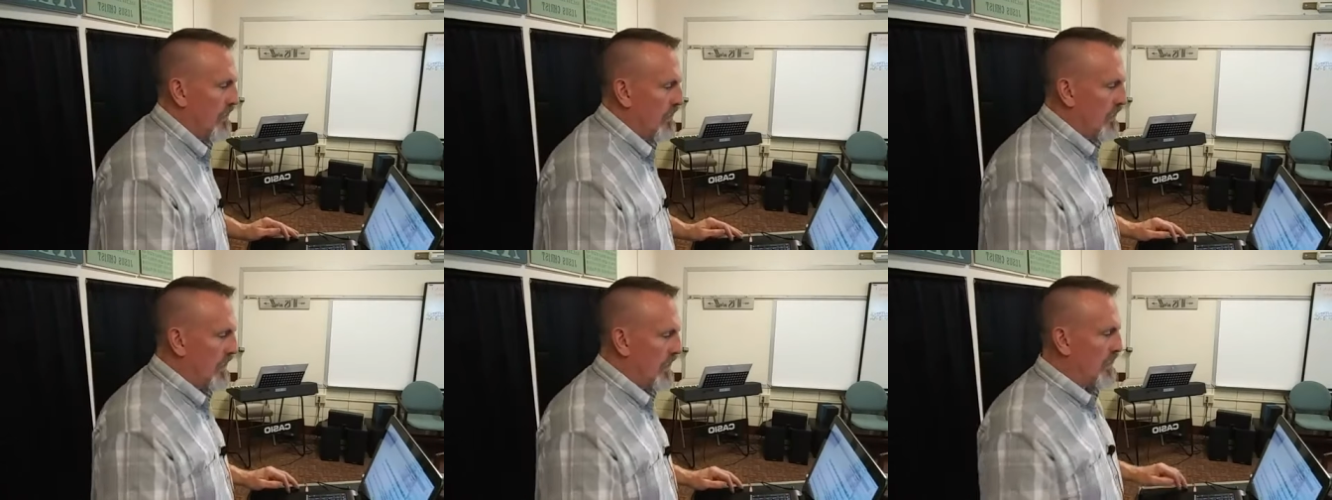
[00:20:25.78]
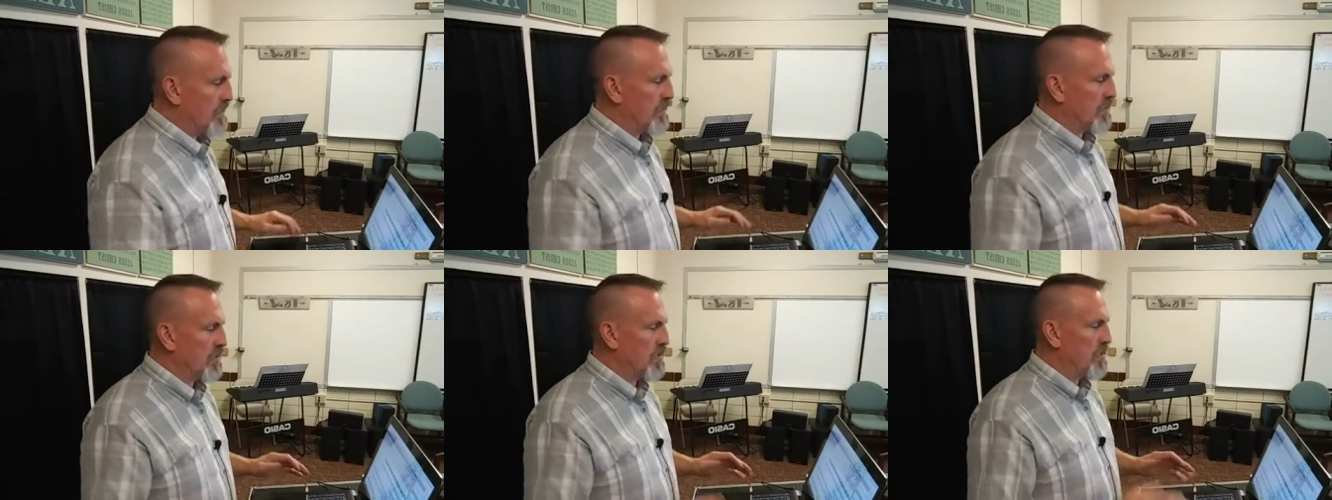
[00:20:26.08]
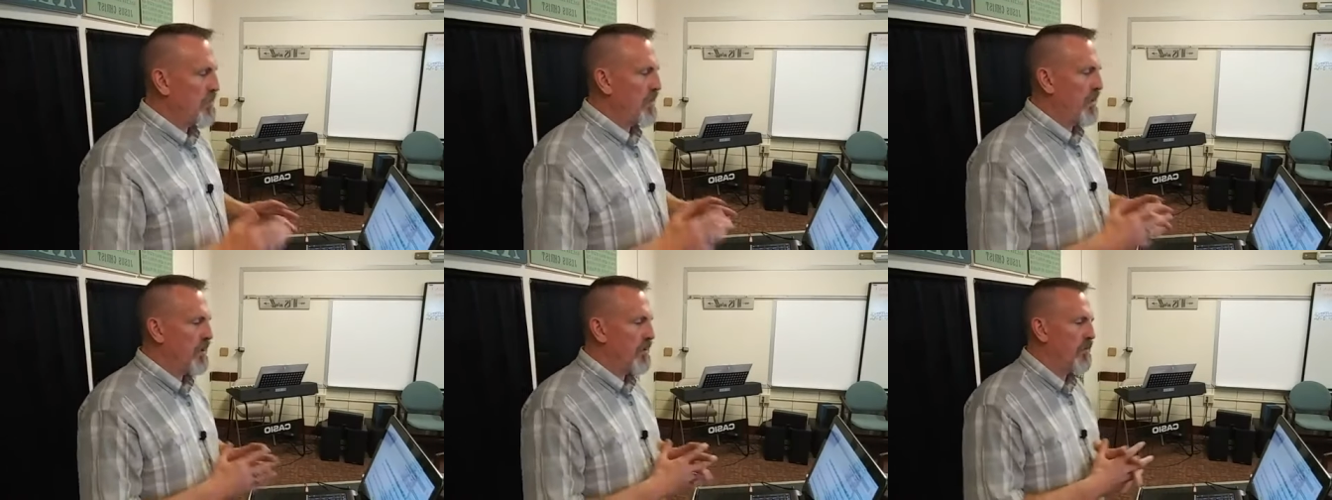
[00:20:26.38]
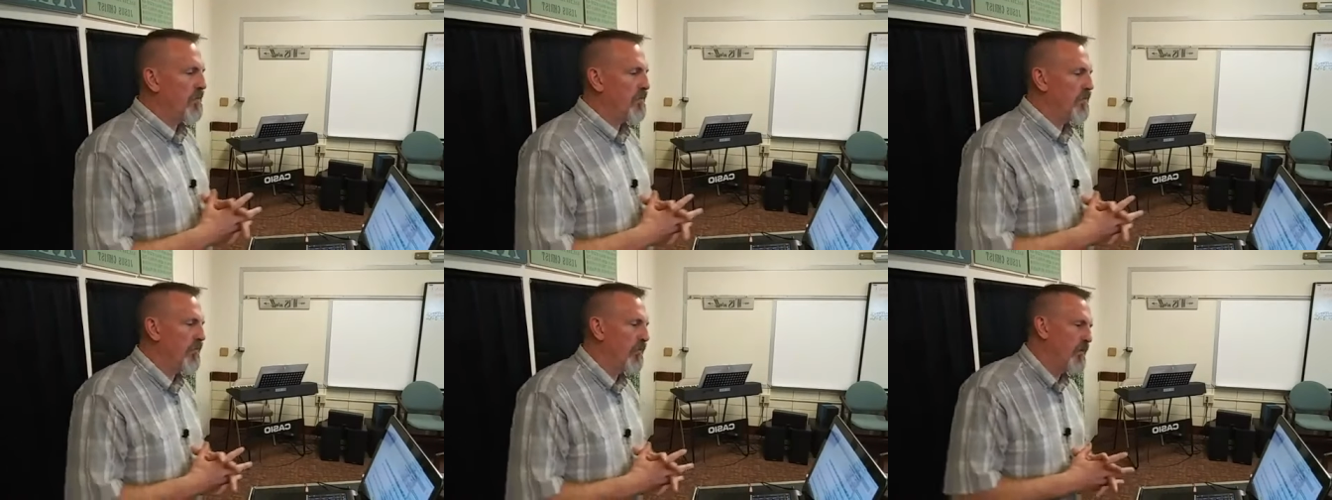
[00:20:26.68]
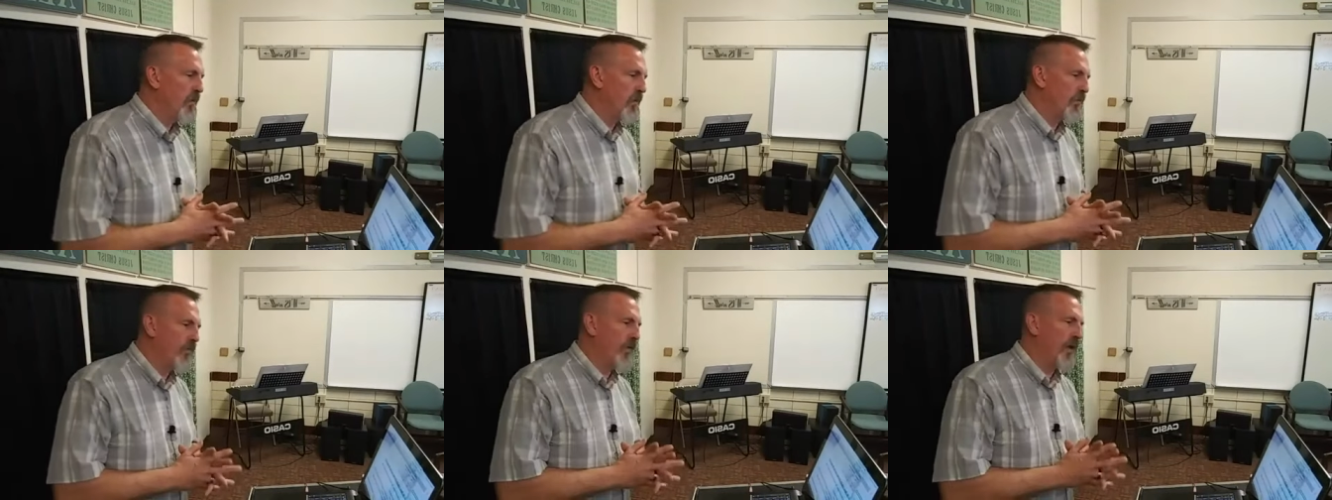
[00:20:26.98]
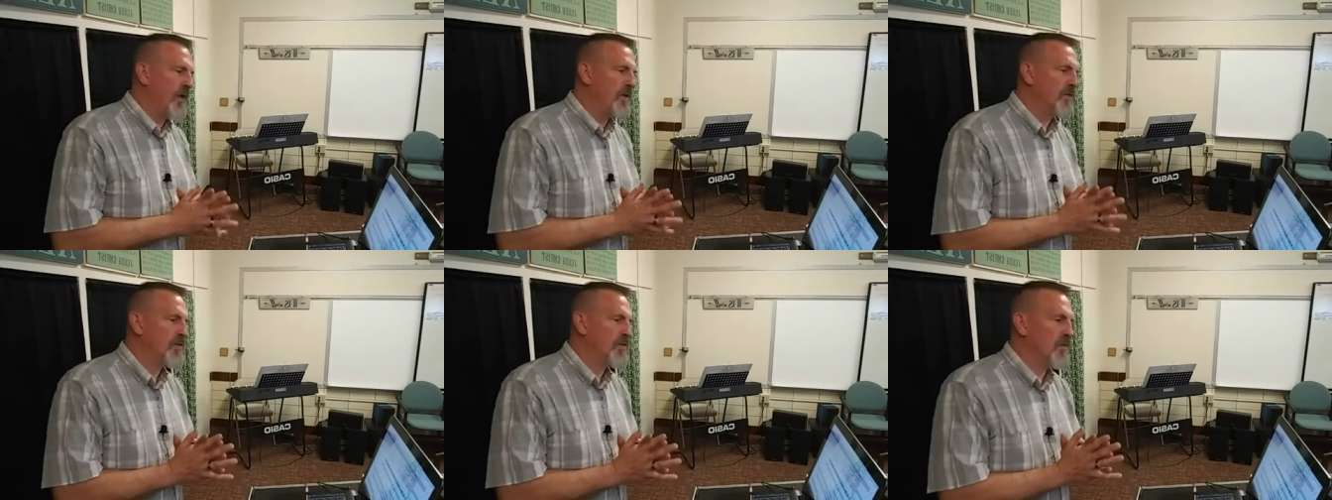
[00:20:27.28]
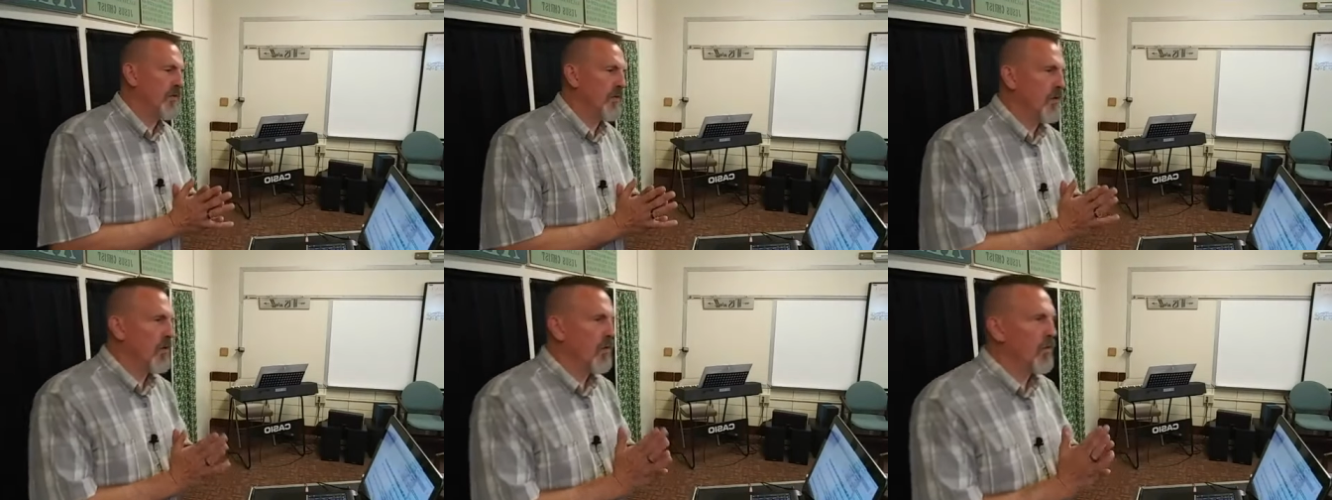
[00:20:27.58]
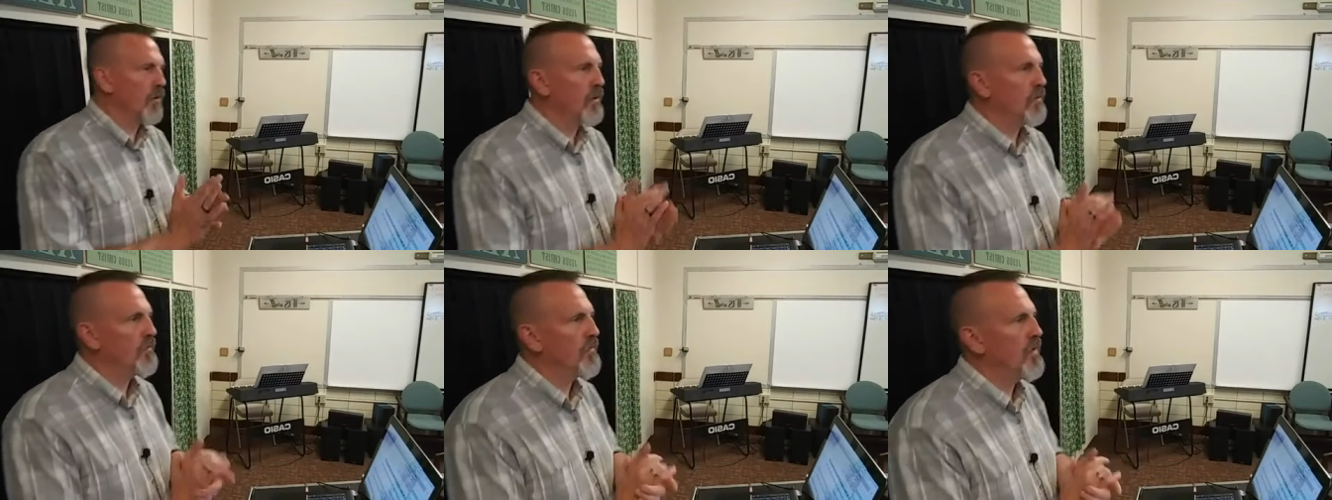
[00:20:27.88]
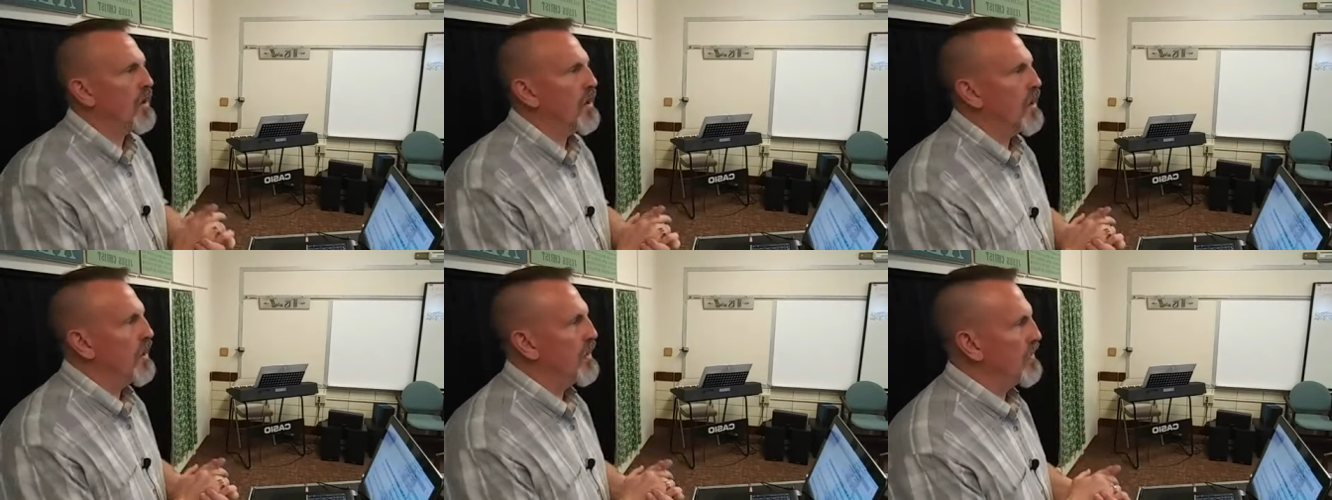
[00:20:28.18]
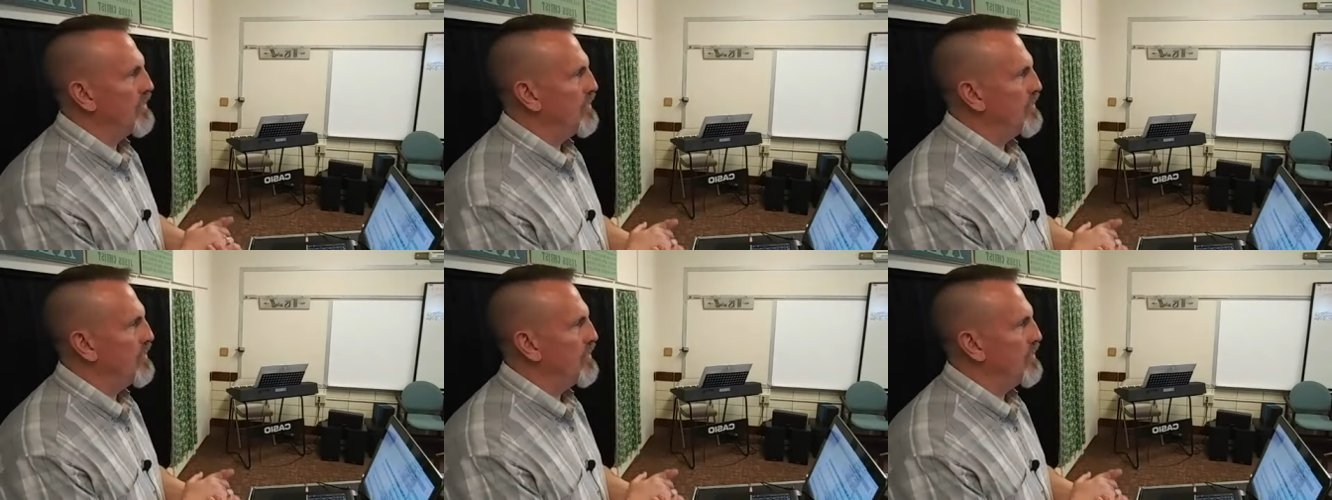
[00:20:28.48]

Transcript: That is a spit in the face to the glory of God,